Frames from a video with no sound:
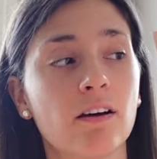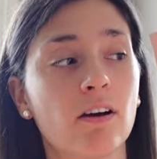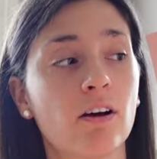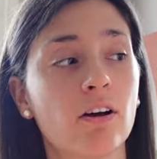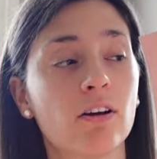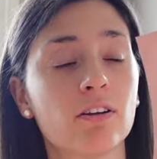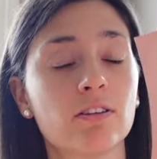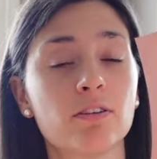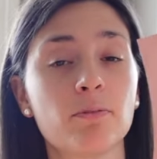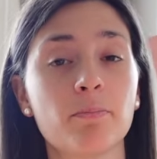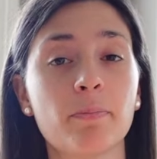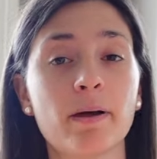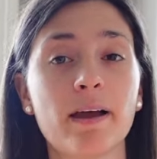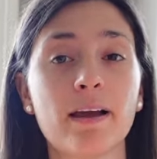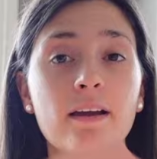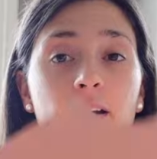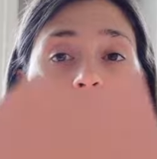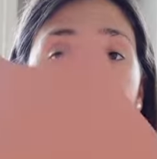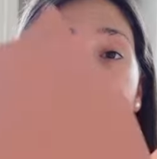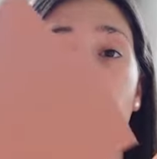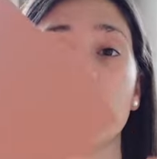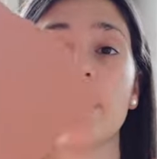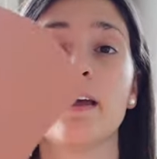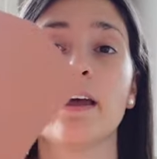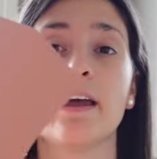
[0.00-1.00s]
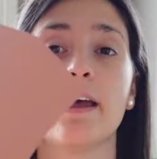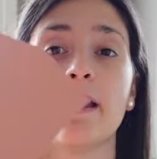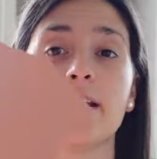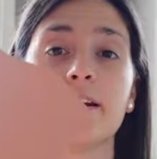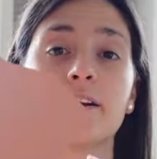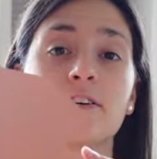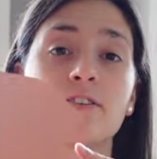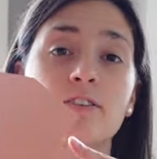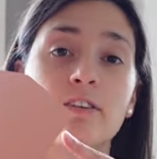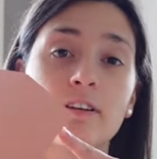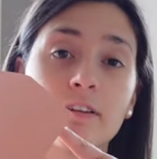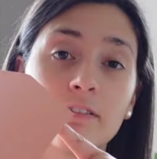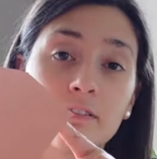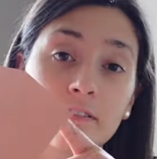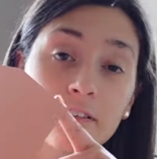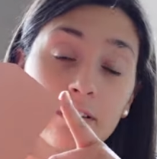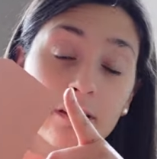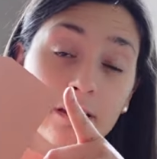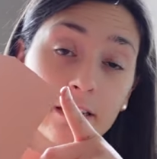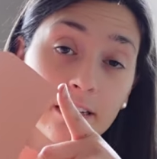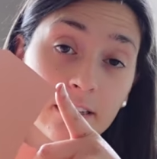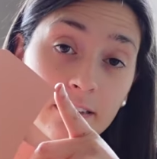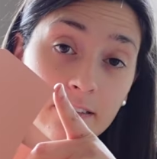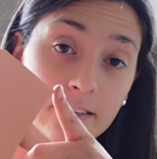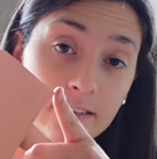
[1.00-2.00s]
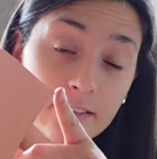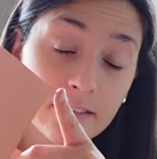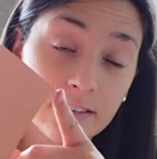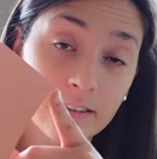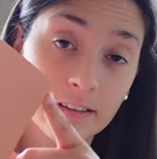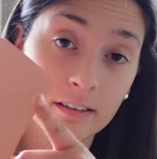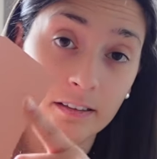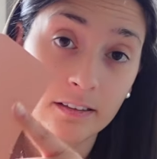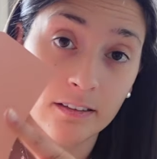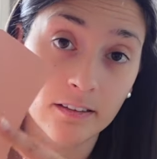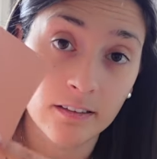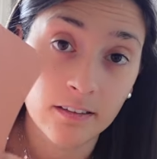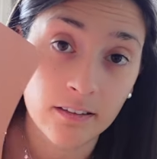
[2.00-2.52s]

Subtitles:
on the back and around this